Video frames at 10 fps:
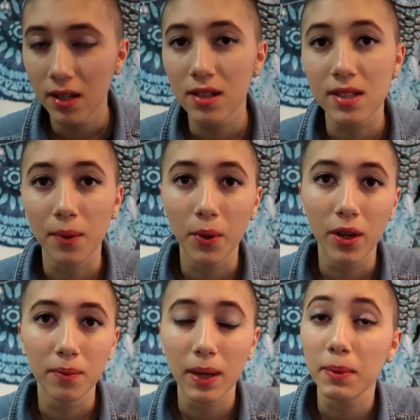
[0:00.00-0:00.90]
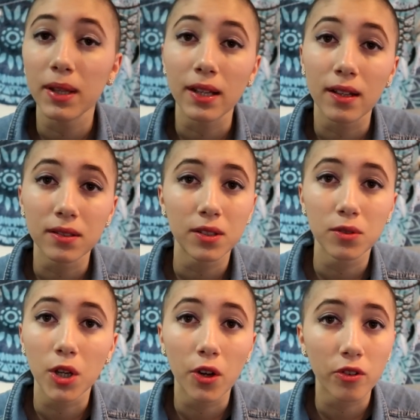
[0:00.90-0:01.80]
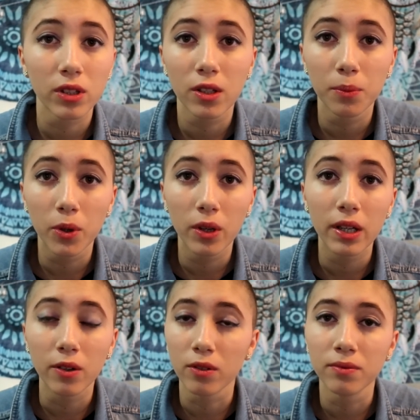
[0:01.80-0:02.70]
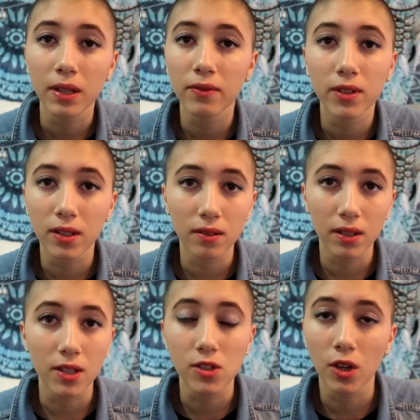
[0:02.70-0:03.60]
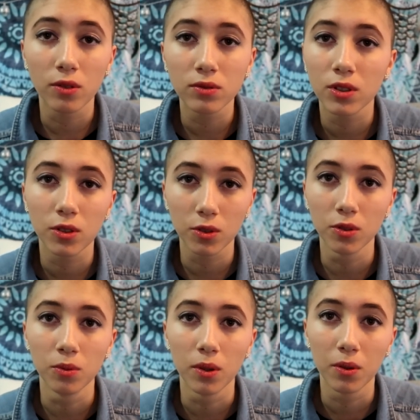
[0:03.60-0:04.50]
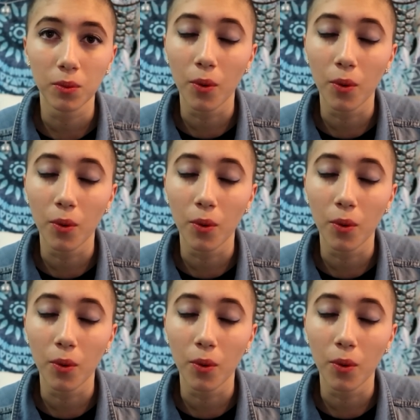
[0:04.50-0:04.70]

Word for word: to someone, maybe like a little girl or a little boy or even an adult who